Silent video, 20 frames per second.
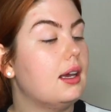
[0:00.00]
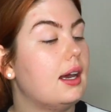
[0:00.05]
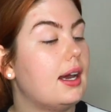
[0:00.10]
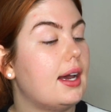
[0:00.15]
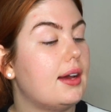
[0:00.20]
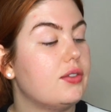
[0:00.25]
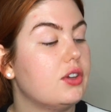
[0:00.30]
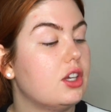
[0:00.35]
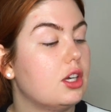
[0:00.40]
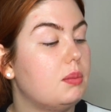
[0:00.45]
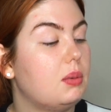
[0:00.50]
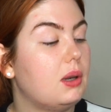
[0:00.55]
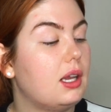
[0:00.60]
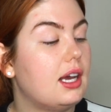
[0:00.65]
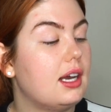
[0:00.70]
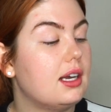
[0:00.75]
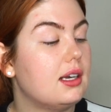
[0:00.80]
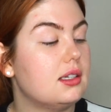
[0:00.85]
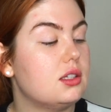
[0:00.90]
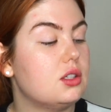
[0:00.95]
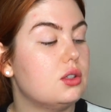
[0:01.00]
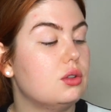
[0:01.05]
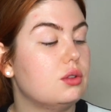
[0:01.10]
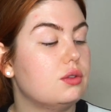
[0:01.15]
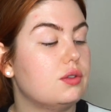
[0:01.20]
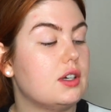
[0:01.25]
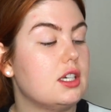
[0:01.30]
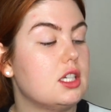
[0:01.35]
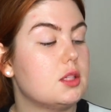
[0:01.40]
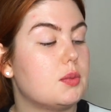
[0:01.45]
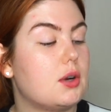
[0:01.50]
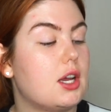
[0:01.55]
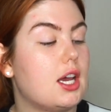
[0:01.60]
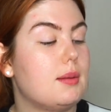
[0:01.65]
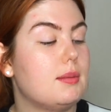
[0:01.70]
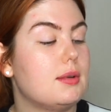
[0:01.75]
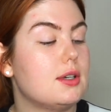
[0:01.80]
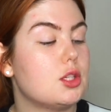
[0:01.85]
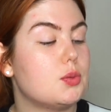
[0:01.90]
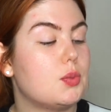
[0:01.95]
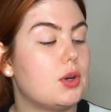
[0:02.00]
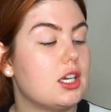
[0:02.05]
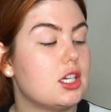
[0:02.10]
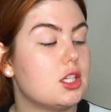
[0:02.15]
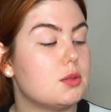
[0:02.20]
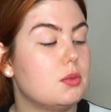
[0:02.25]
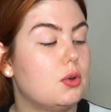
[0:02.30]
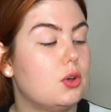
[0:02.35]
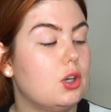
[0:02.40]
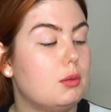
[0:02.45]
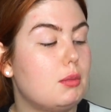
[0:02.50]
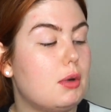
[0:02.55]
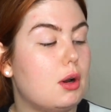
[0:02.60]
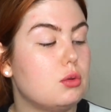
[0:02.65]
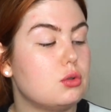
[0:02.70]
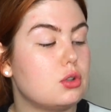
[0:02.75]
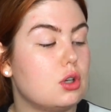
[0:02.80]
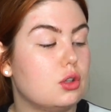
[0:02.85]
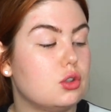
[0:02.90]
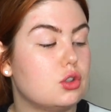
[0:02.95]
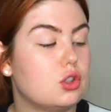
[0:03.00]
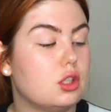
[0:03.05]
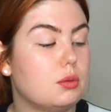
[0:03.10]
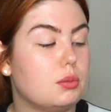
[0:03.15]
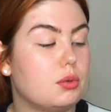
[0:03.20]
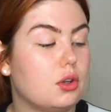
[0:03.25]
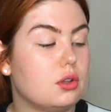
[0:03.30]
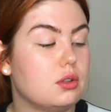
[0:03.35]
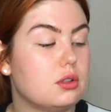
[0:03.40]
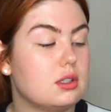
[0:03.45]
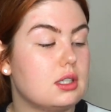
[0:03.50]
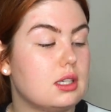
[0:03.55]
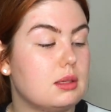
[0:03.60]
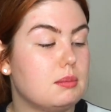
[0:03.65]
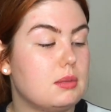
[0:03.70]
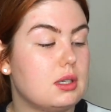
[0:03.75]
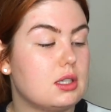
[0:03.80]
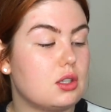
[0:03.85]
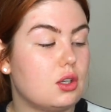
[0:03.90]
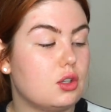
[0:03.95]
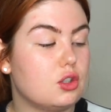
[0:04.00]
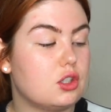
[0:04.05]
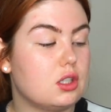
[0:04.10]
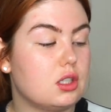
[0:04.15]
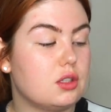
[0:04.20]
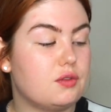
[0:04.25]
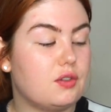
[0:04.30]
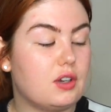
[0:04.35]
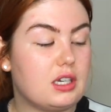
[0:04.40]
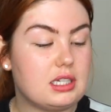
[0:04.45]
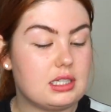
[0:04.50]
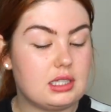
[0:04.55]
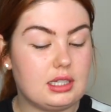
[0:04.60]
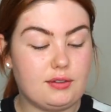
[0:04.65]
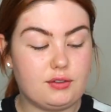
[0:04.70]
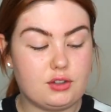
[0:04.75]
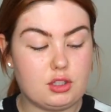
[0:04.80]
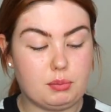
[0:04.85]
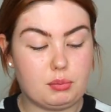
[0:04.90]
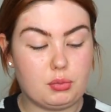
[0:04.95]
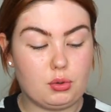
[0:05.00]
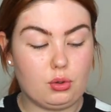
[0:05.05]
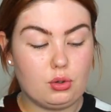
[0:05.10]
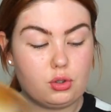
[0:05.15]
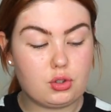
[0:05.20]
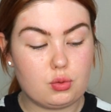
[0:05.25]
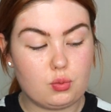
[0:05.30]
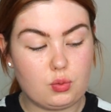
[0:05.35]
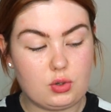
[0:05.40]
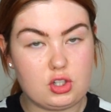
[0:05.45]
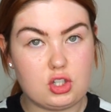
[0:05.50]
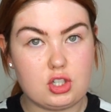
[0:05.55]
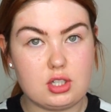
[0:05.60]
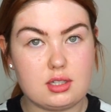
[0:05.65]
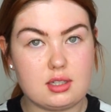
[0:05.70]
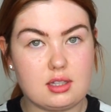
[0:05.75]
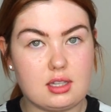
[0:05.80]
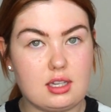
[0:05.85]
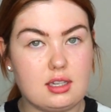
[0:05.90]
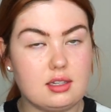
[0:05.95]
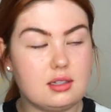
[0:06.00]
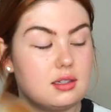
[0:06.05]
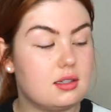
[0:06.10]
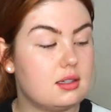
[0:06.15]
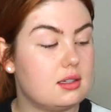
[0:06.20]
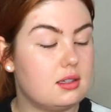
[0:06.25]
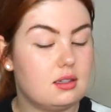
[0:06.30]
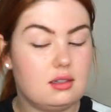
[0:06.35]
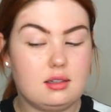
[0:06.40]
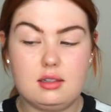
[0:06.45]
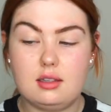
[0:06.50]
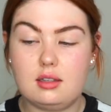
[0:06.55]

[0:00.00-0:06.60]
Having applied your face primer, spray a small amount onto the bronzing mist onto this face lifter brush, which is this.